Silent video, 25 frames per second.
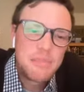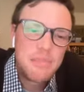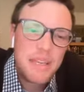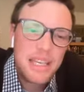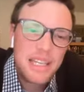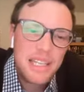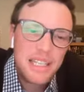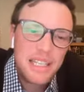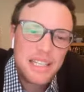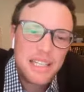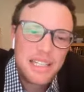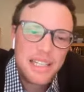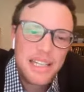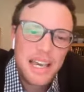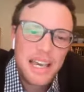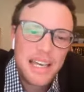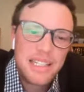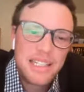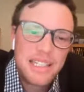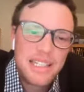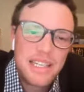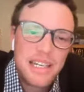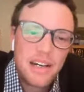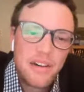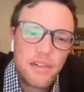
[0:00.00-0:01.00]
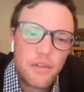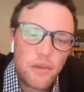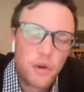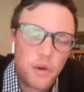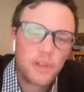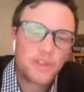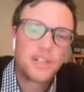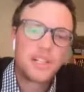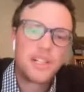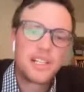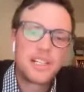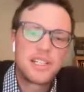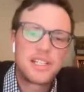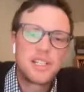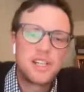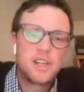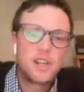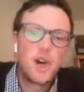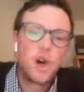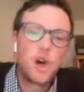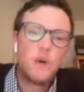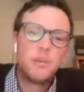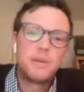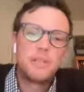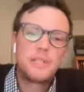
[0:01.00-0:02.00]
speak to the idea of wilderness
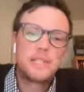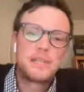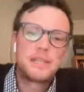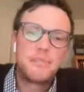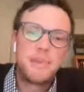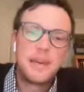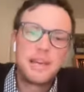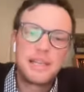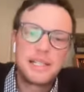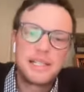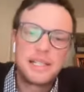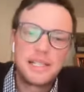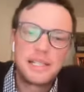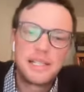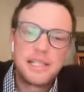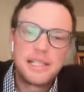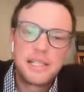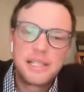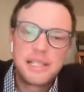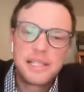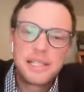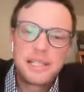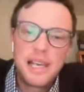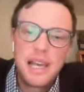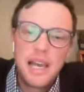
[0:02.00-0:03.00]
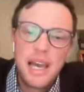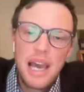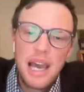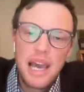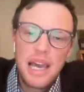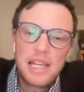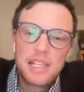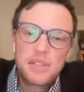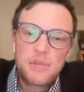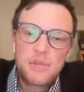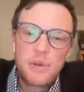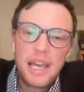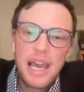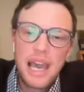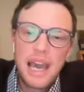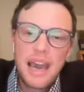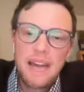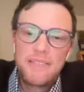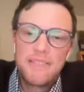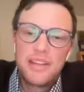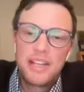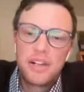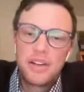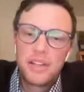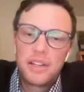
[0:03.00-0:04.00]
and open spaces, as we
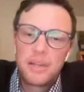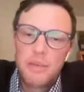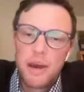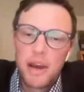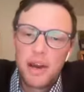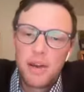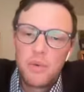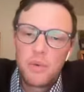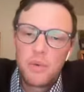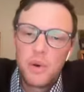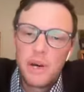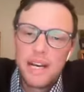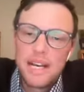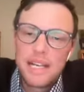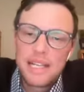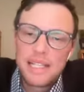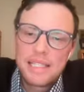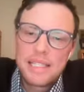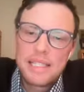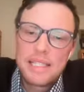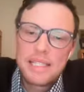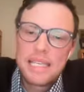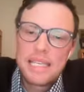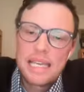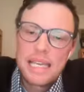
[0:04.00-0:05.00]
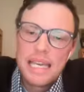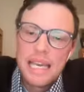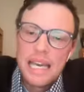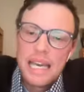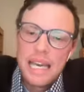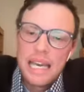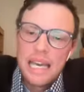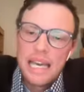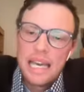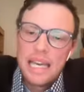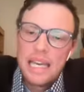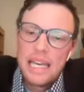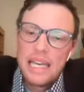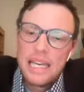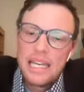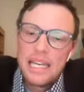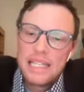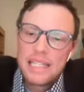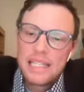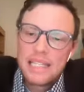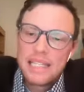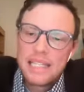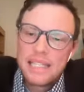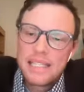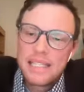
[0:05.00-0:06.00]
have here in the Mountain West.
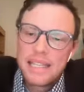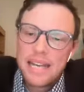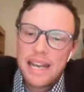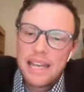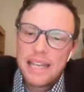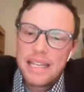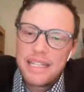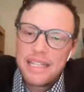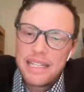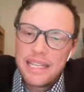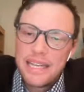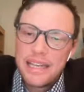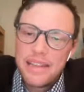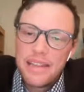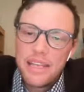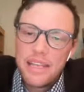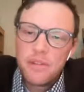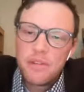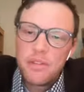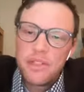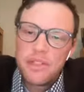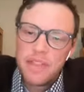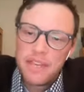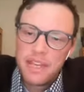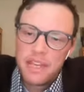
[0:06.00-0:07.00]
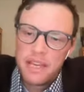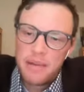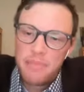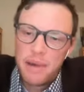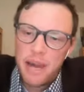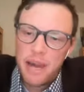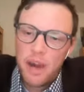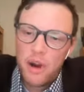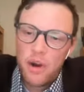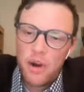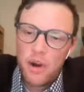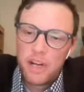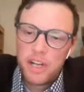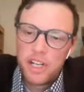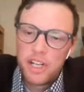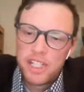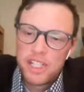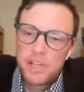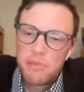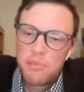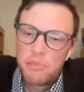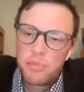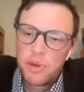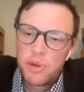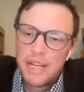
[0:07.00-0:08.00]
Is this an idea that you think about, or
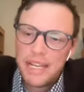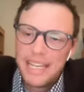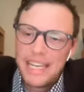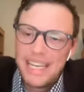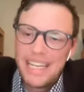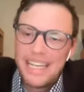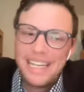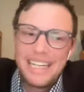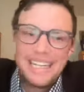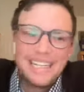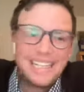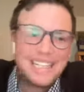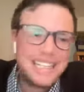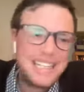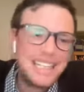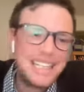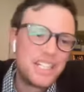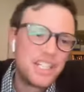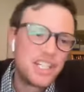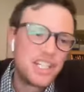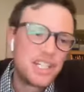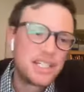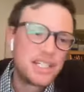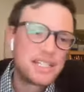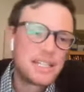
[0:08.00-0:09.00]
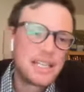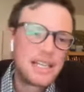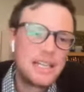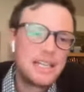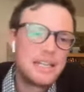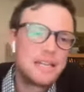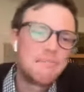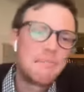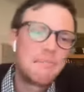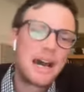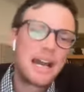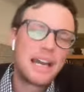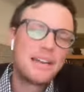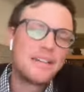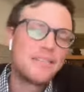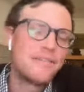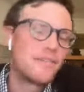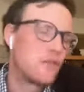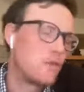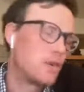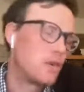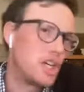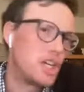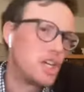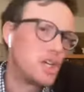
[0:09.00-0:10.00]
does it bring any teachings in mind
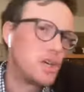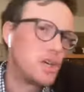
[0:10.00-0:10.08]
for